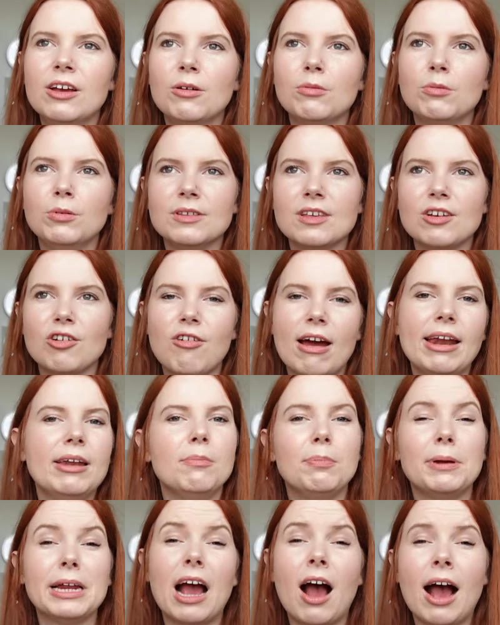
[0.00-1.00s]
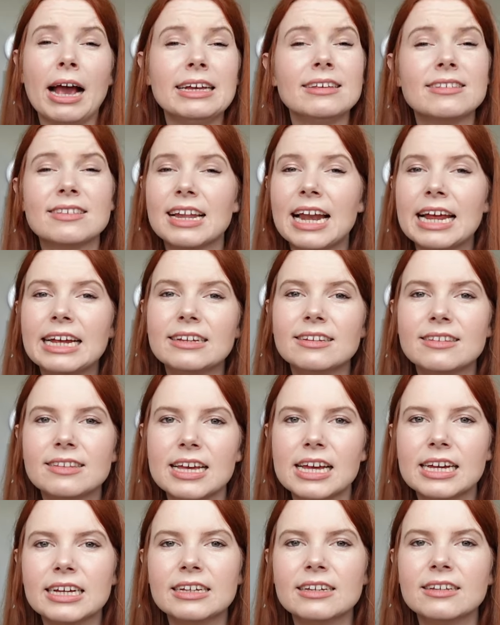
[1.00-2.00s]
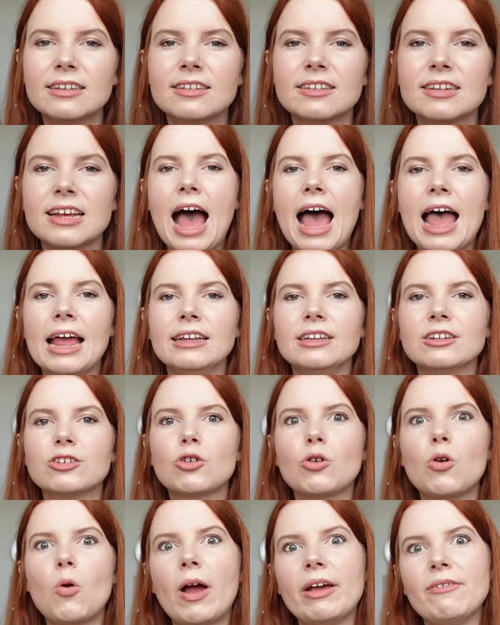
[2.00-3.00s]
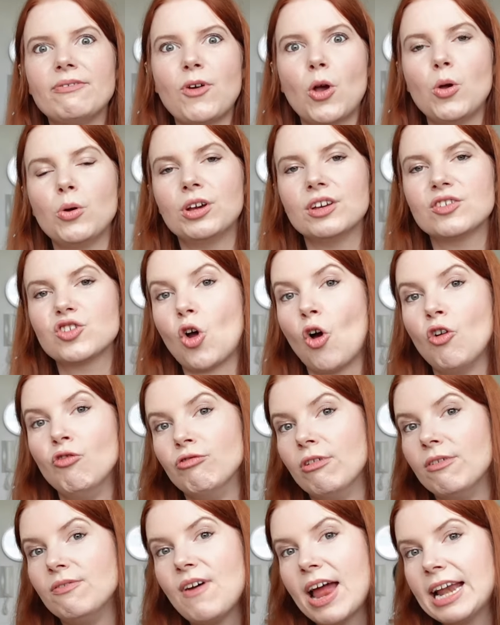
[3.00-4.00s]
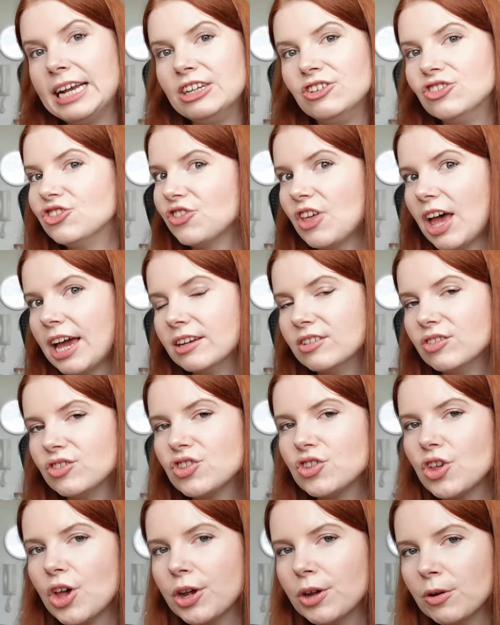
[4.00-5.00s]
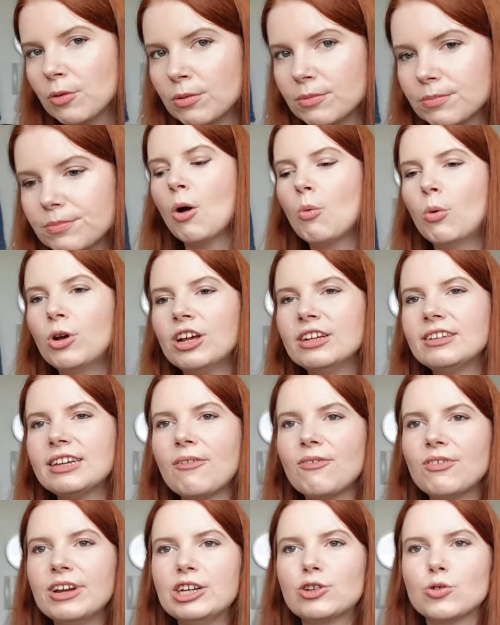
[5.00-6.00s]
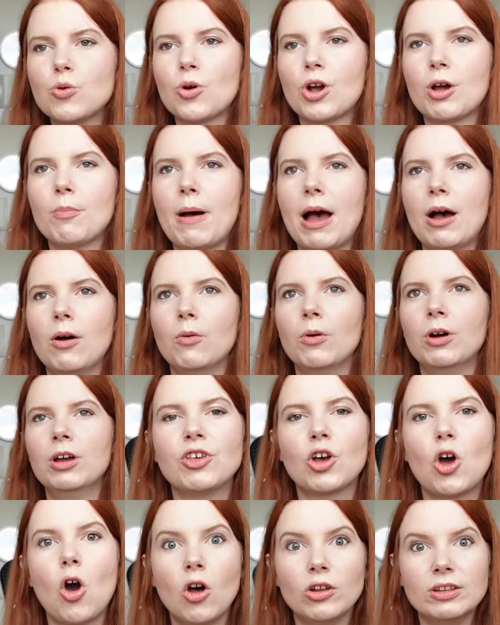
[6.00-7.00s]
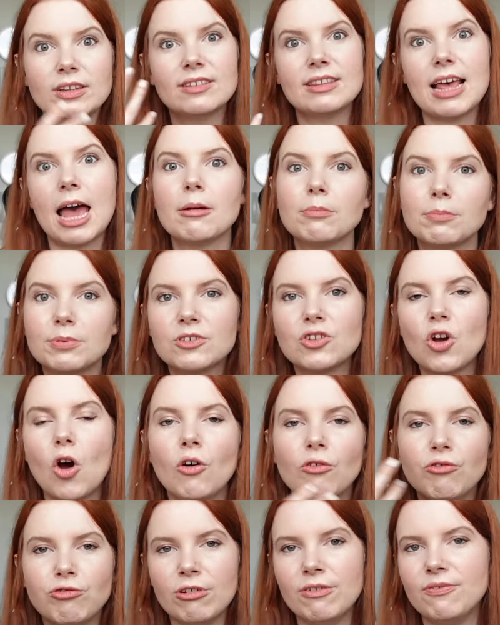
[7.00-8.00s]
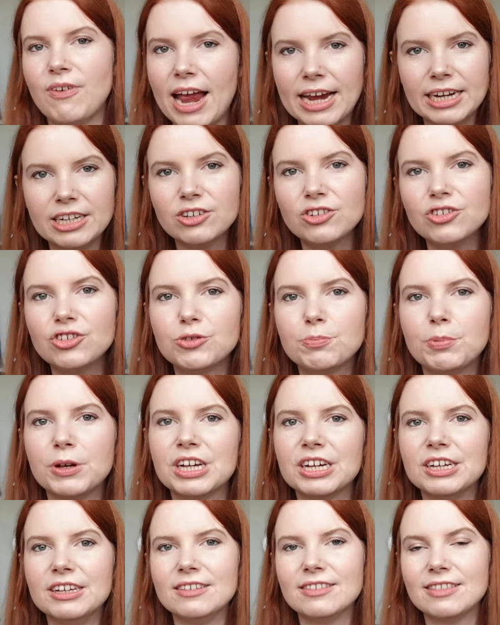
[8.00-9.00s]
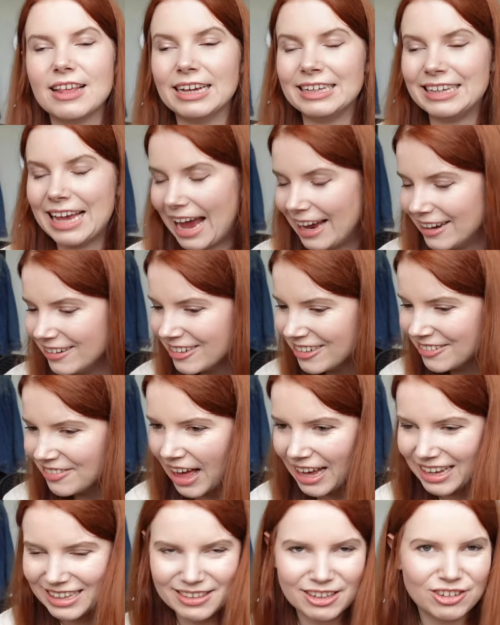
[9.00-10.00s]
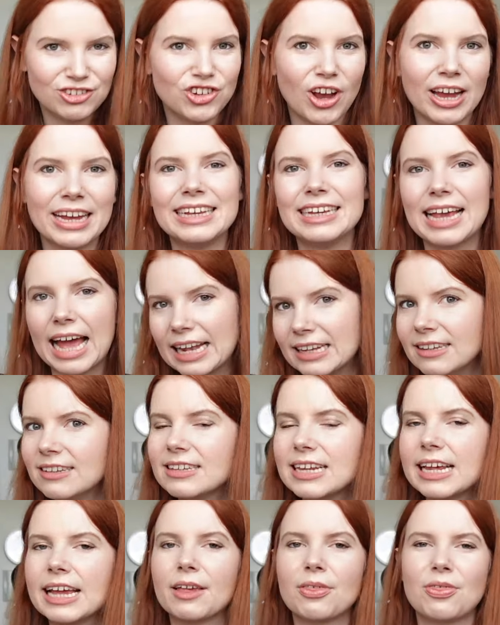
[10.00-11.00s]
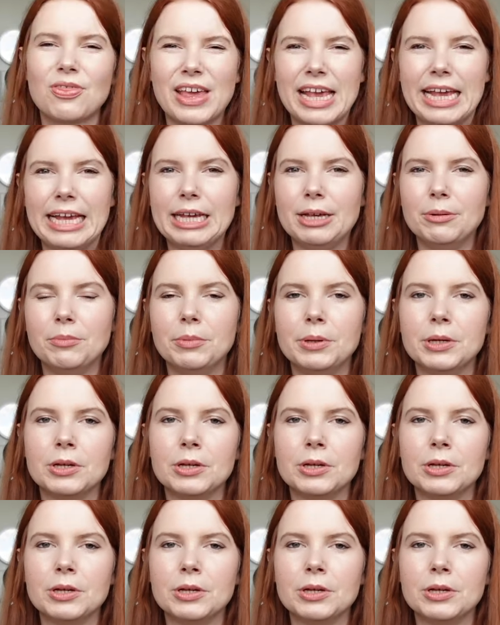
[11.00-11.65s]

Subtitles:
was incredibly isolated and quite focused on revenge then. So I want to definitely talk about the concept of revenge, because again, that is a gigantic theme